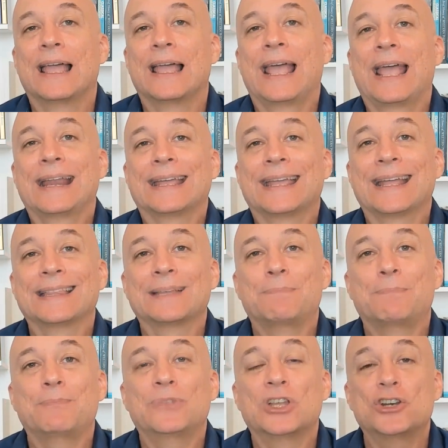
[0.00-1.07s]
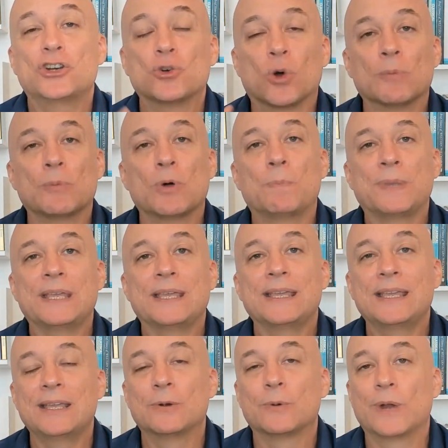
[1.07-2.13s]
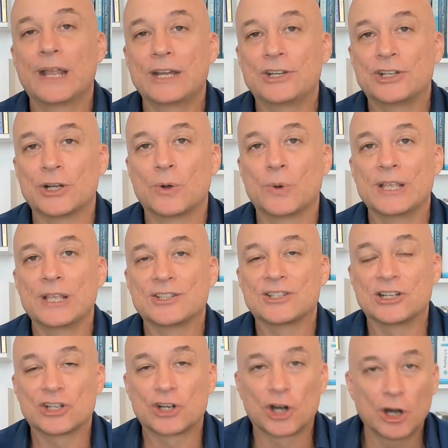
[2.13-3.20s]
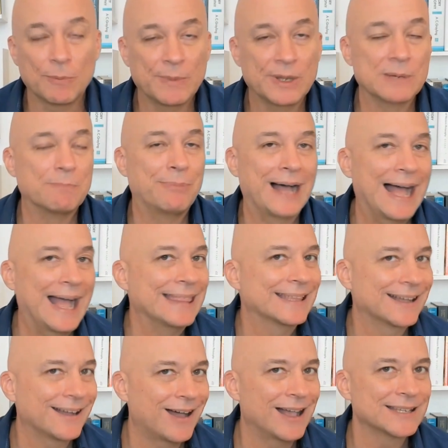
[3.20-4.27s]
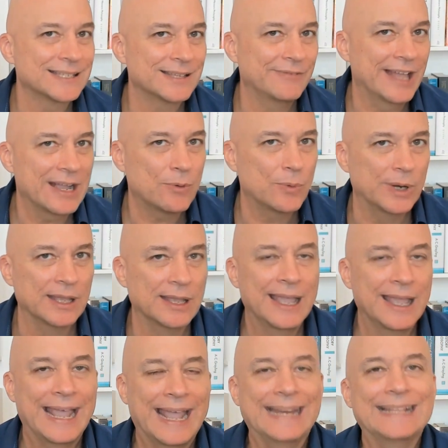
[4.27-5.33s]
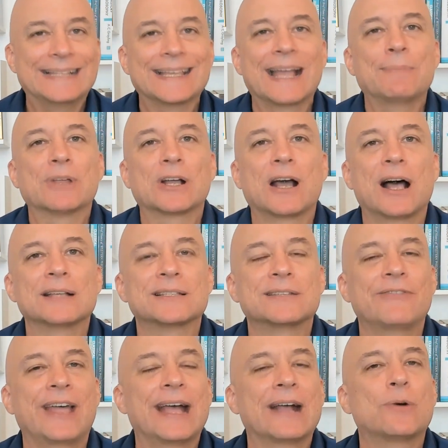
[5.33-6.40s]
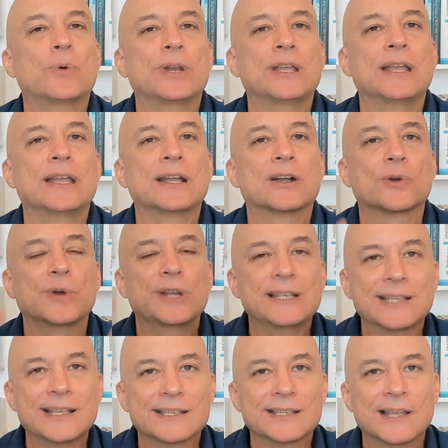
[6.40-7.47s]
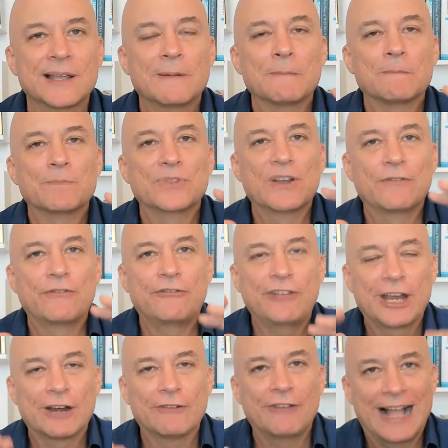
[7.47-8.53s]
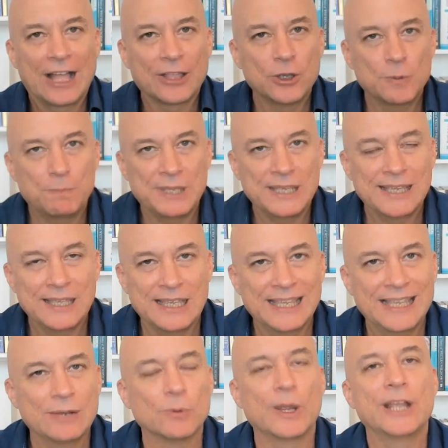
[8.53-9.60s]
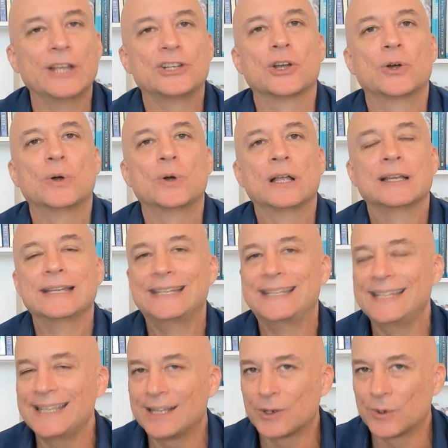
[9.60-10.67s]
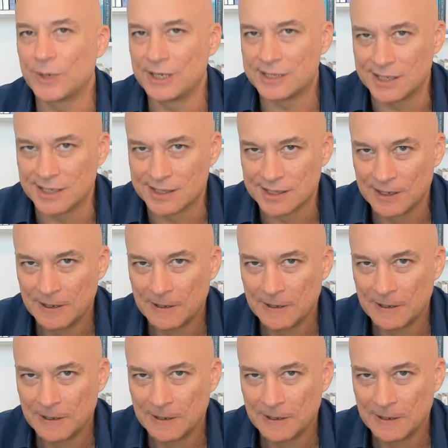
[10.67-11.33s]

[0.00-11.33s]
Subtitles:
And again, the normal PE ratio is determined by the cost of equity. Anytime the cost of equity increases, the fair value PE ratio decreases.